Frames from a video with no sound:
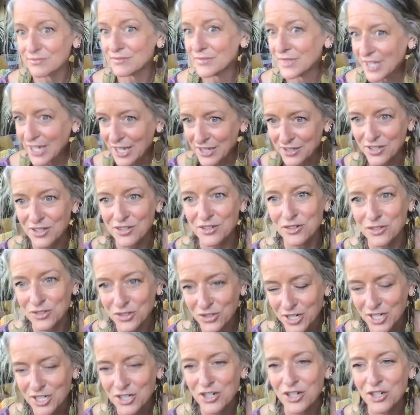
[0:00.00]
yes,
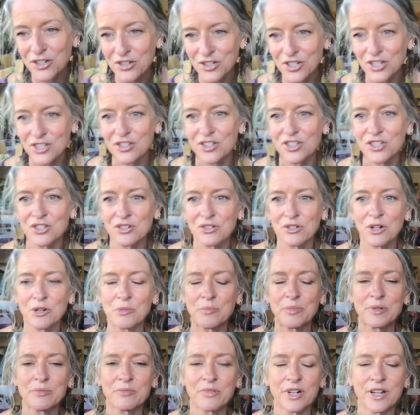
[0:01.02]
trained coaches do
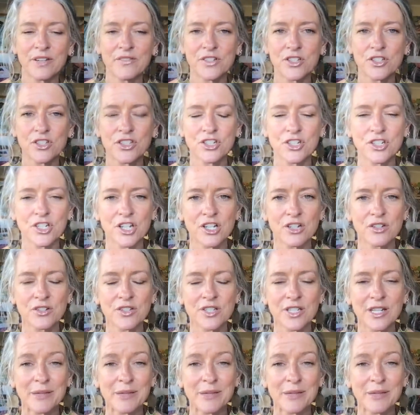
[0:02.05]
open private studios.